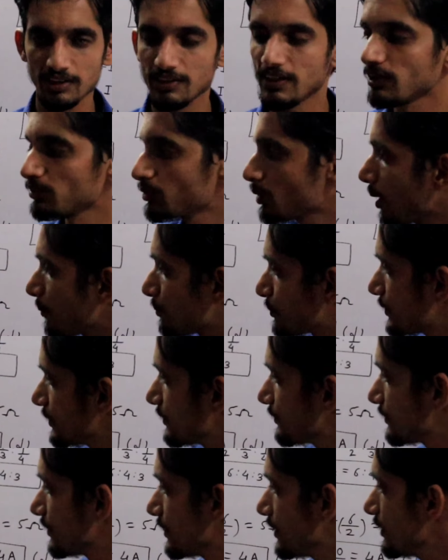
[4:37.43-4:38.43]
That's the
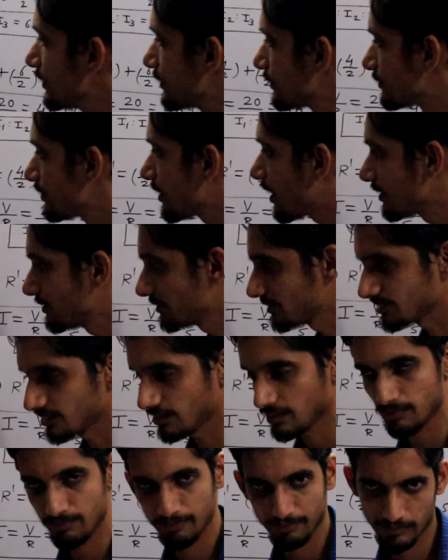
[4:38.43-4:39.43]
option C is the answer.